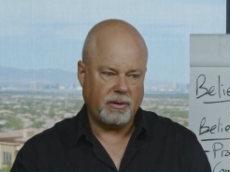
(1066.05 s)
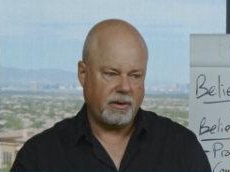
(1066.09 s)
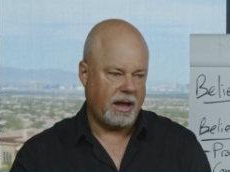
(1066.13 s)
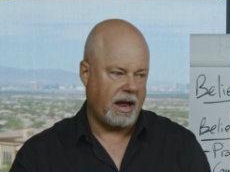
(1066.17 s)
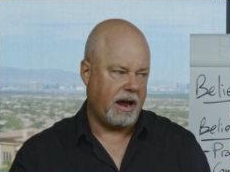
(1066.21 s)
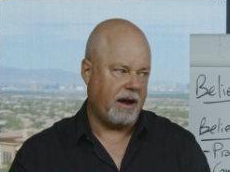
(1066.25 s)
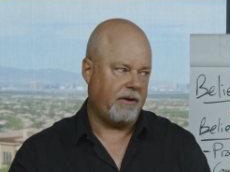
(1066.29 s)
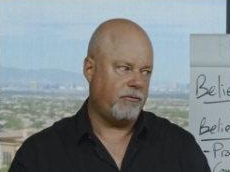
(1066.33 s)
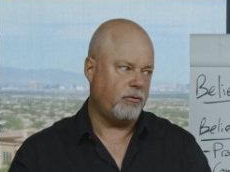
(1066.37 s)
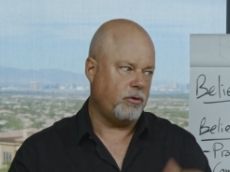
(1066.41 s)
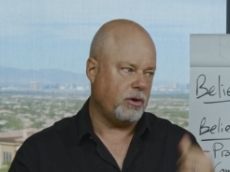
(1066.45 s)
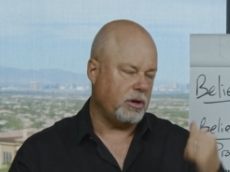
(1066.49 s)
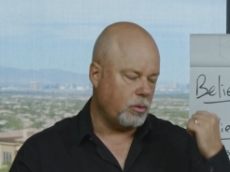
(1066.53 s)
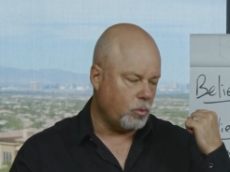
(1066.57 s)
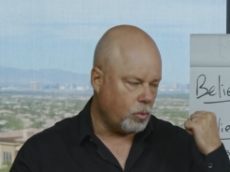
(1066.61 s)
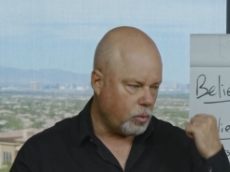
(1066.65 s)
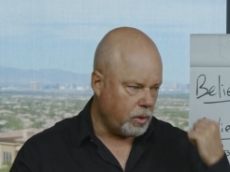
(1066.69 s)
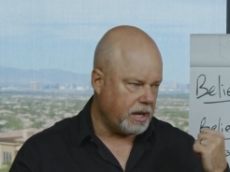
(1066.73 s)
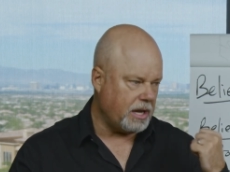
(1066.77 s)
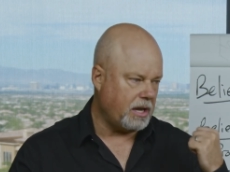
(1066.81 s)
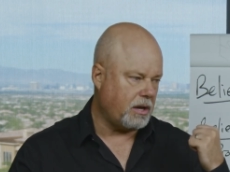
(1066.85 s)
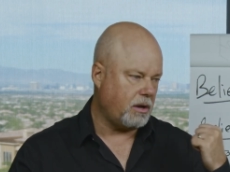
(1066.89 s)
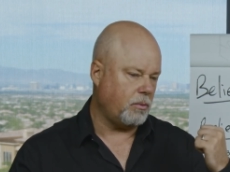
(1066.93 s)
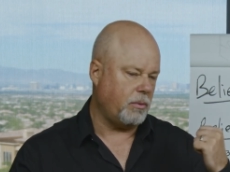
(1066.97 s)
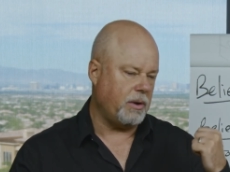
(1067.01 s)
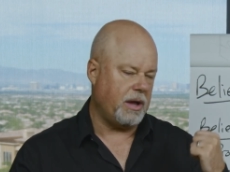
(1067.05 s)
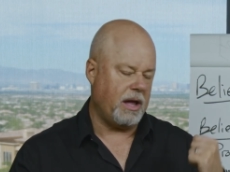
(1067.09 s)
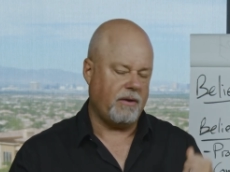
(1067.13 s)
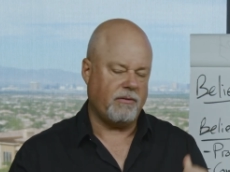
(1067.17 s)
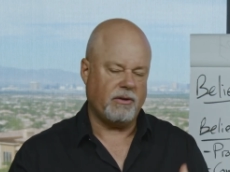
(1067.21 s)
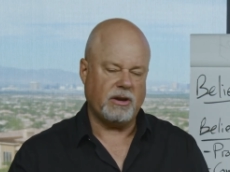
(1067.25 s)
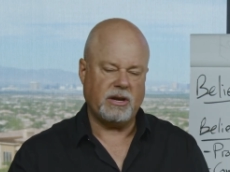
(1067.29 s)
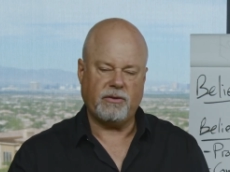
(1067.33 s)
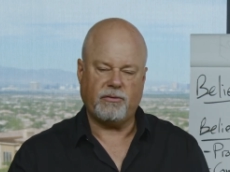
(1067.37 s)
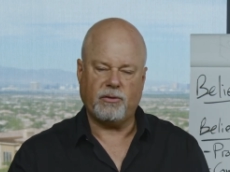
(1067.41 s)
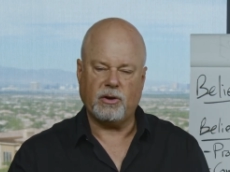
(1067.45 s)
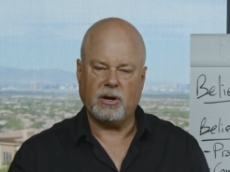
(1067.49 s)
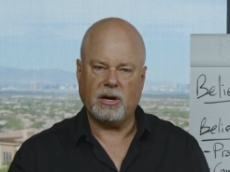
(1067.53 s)
Every week we have a
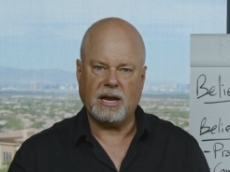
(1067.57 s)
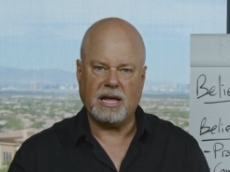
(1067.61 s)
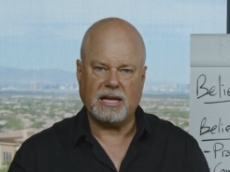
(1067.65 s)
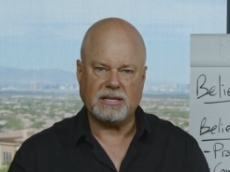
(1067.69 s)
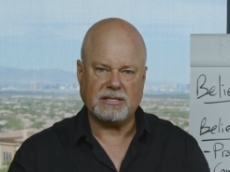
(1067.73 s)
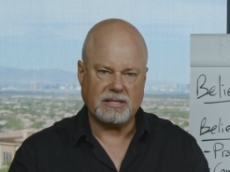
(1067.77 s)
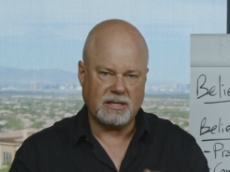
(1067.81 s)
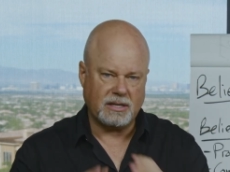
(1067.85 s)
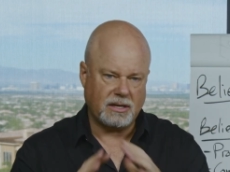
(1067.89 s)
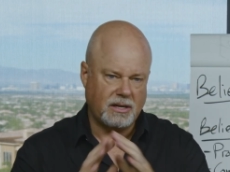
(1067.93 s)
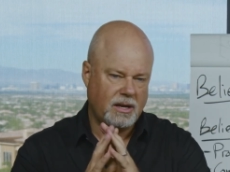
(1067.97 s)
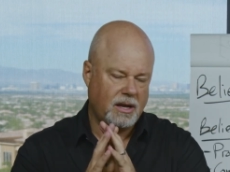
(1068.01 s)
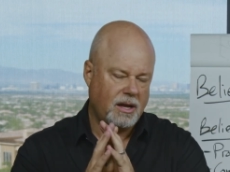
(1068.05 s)
different lesson